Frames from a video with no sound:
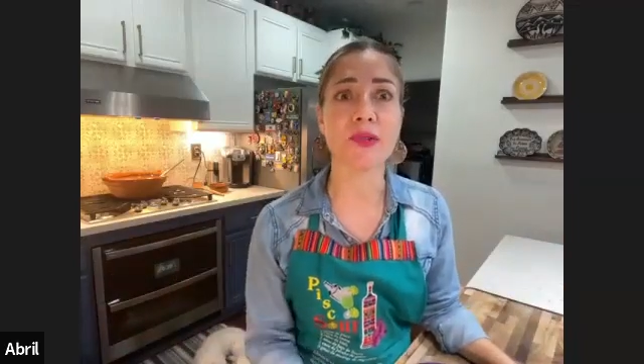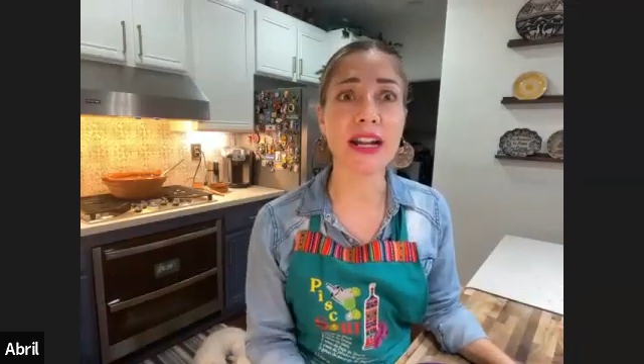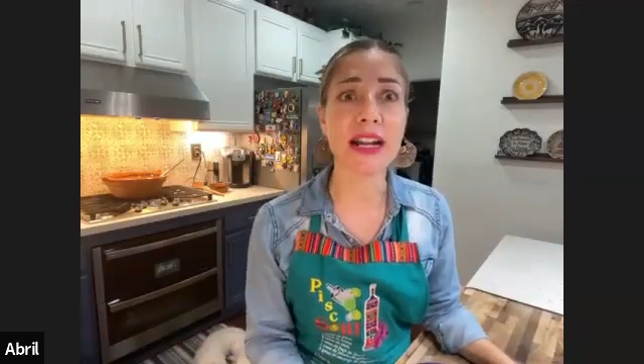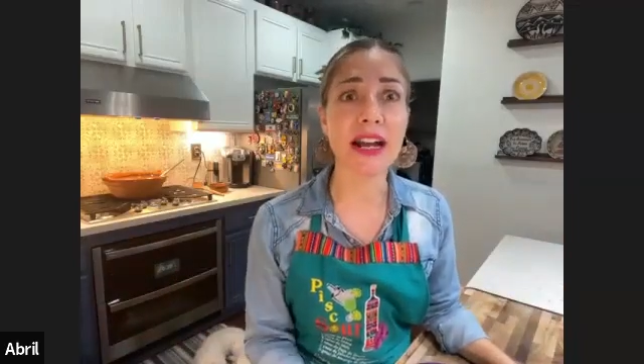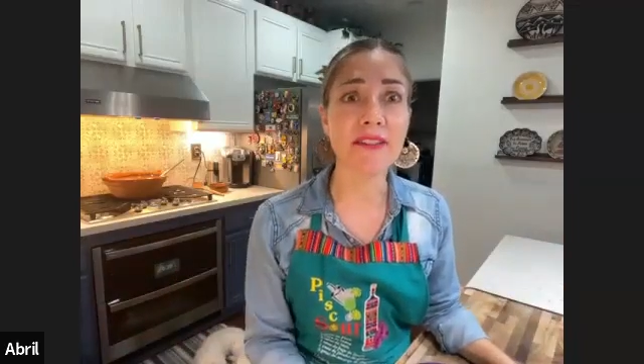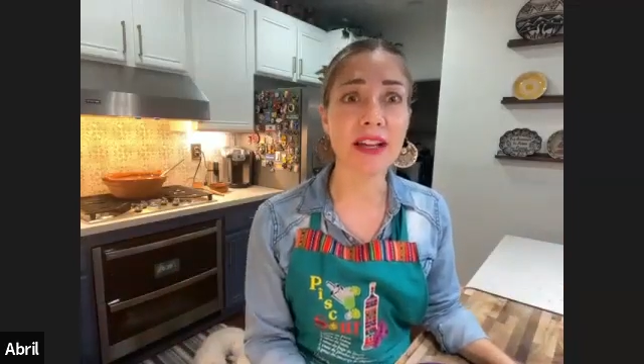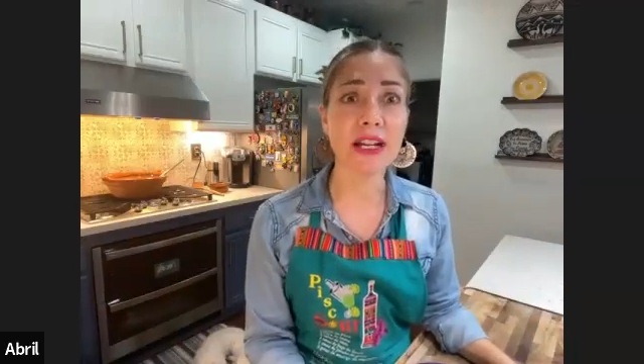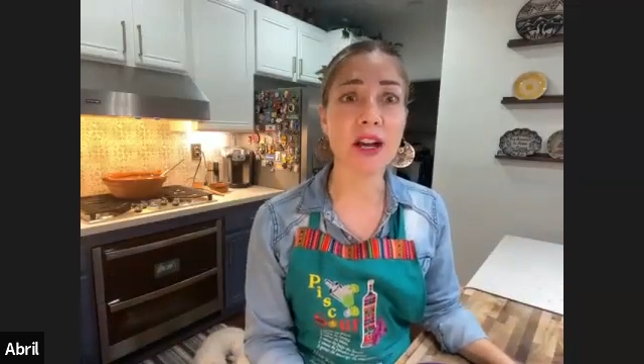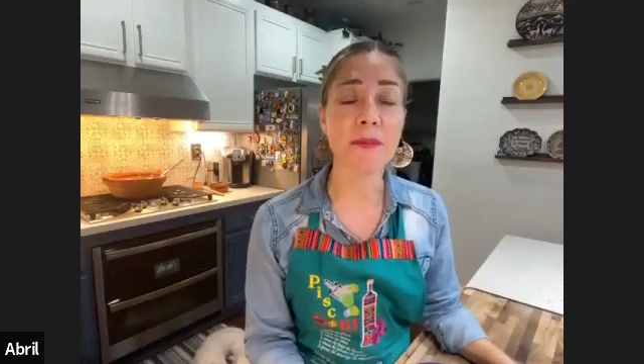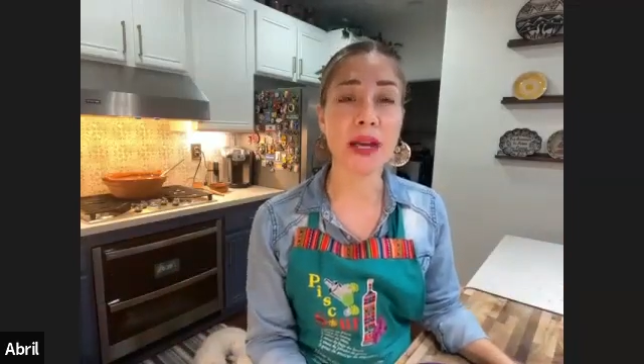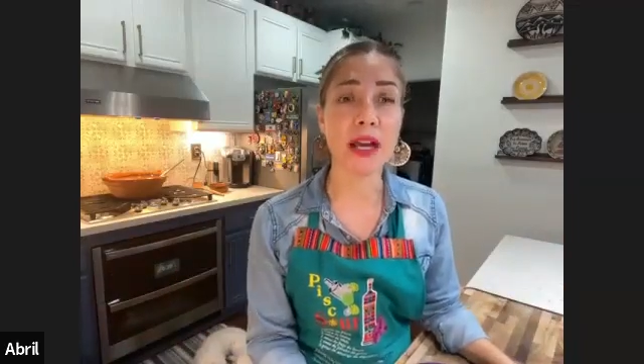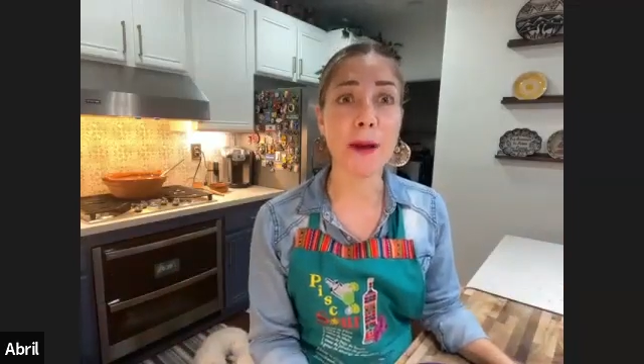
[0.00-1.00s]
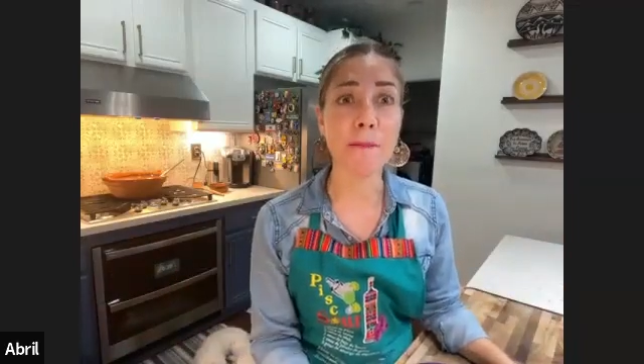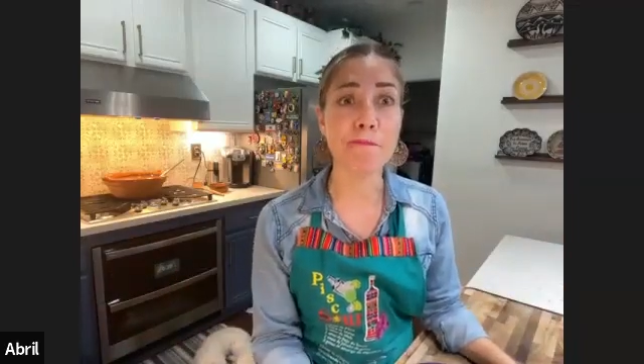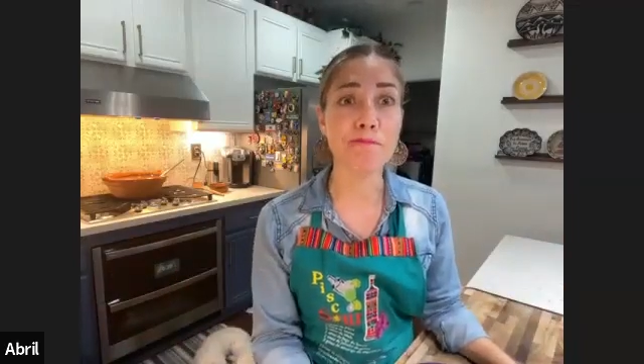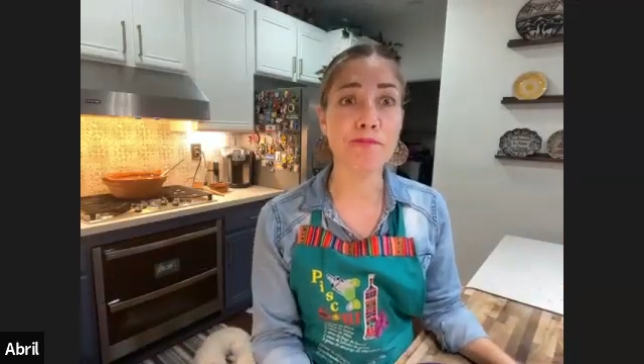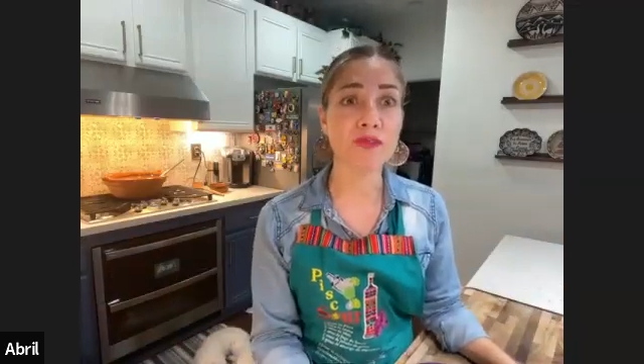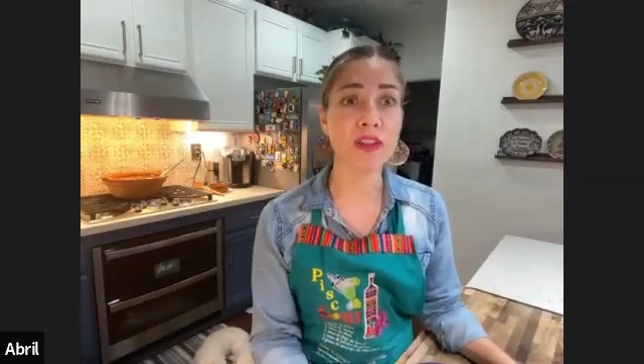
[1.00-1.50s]
right, Gabby, coming up
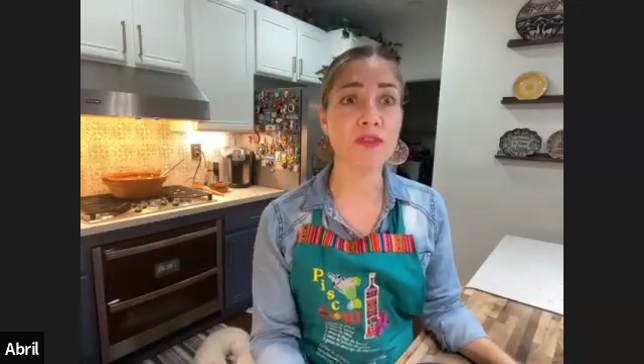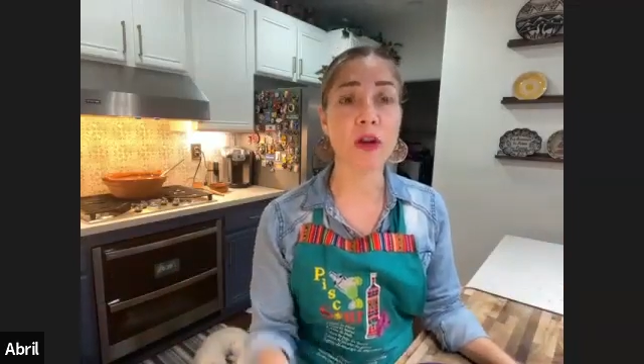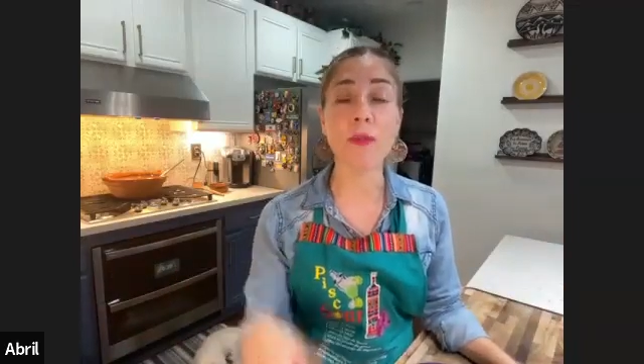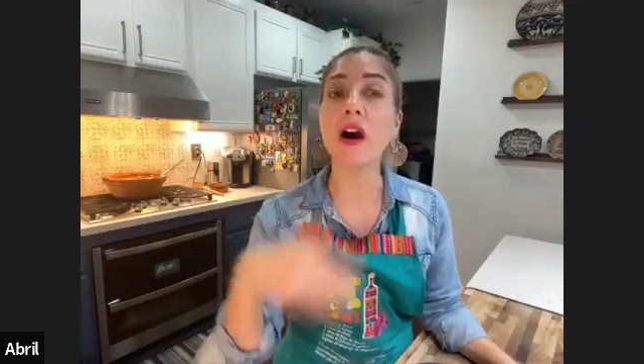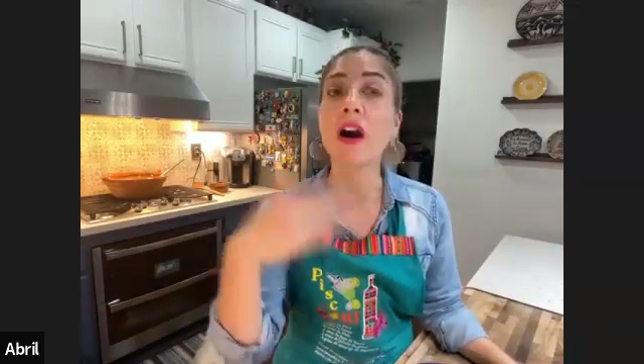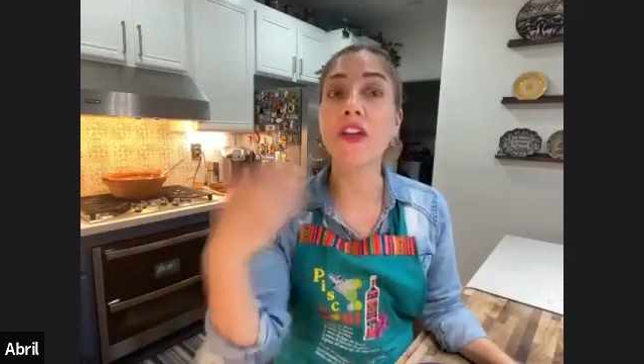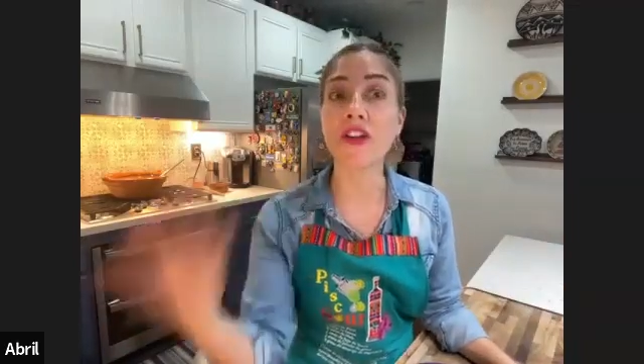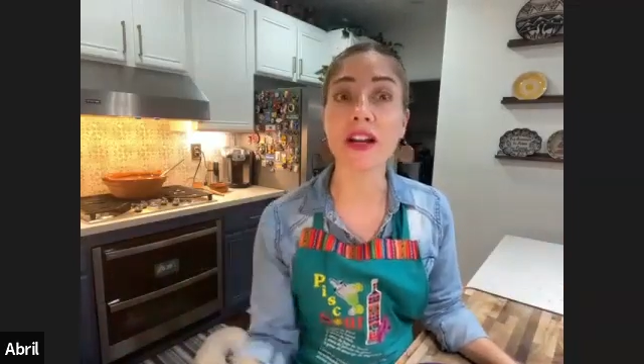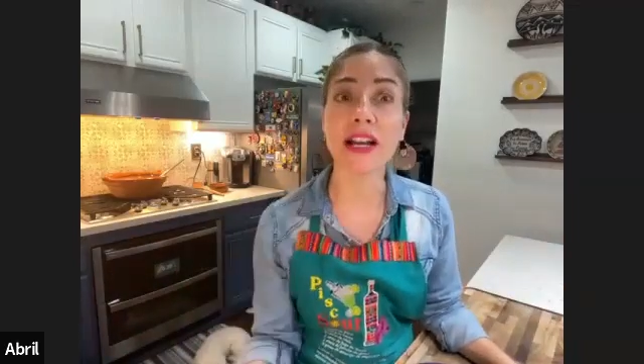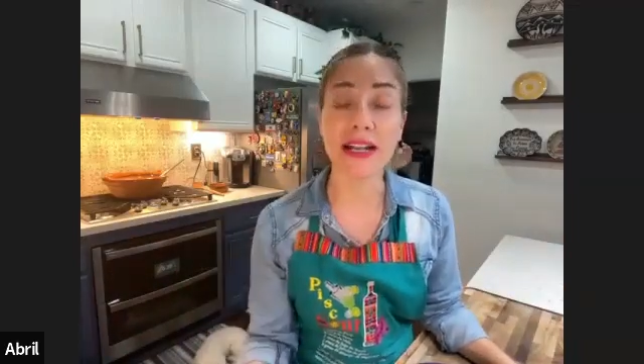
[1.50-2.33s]
from other